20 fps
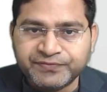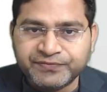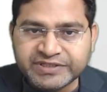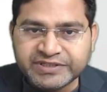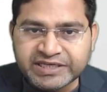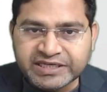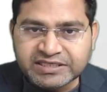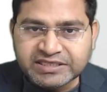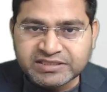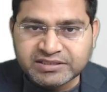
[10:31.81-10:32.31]

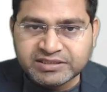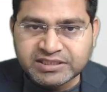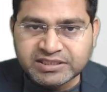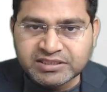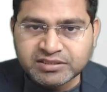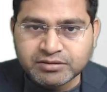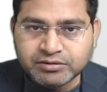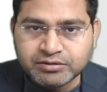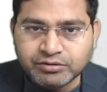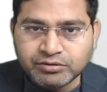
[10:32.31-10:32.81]
Yes,
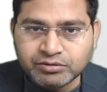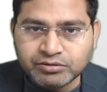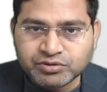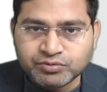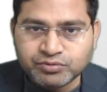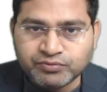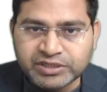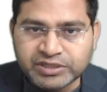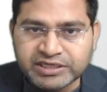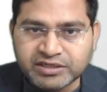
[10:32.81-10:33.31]
this
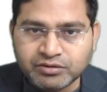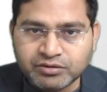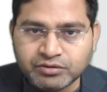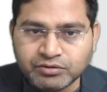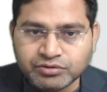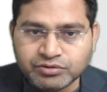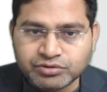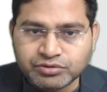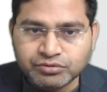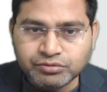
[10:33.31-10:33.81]
looks very
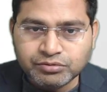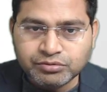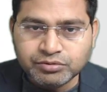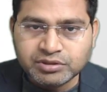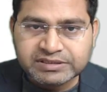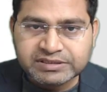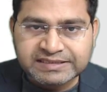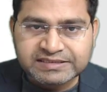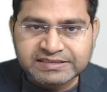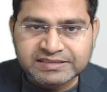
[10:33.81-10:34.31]
close to
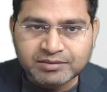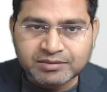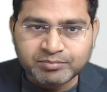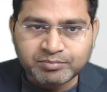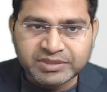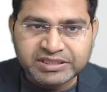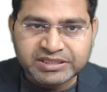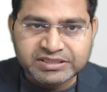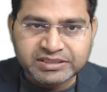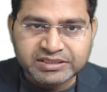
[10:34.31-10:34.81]
test
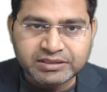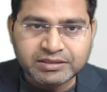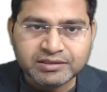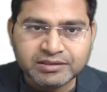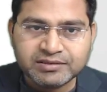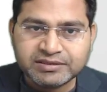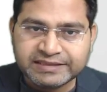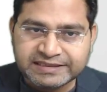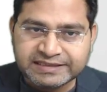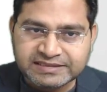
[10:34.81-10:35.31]
completion,
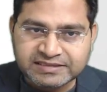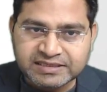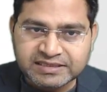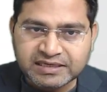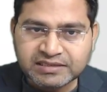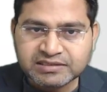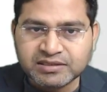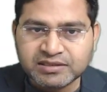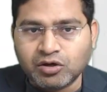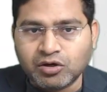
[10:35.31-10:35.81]
test task.